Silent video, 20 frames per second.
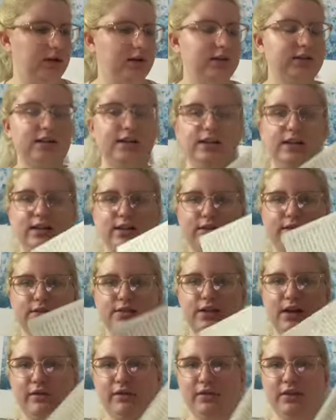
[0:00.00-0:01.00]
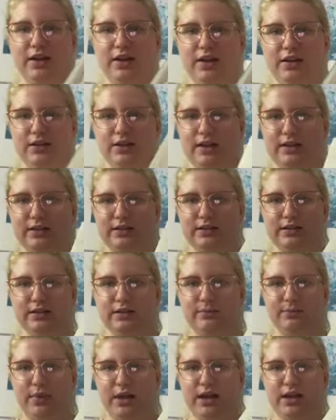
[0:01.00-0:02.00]
To here. So I wrote like this
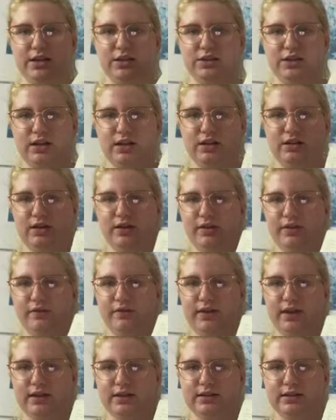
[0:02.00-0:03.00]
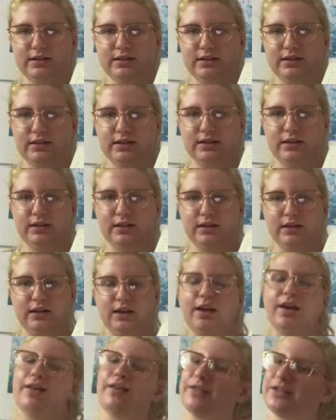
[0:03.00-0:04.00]
page and all of this,
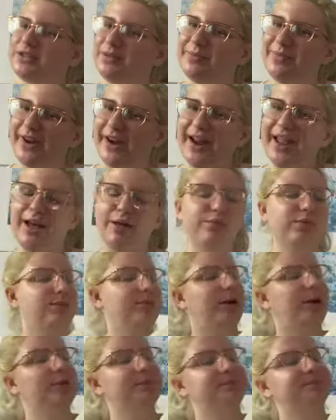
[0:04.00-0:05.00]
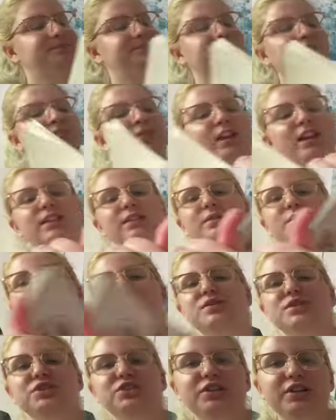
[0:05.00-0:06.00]
which I'm very happy about. So it was
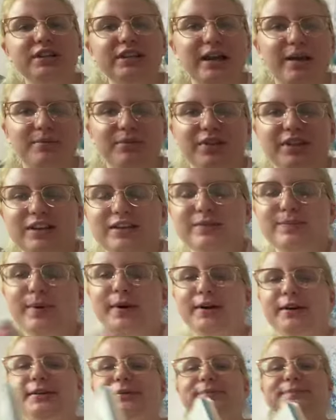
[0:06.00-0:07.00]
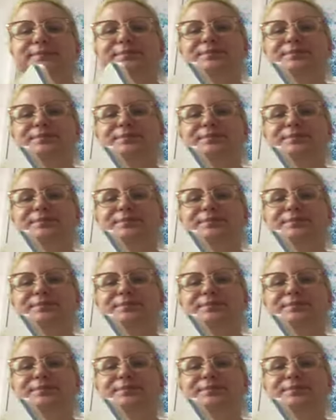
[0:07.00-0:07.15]
Richard and Emily's part.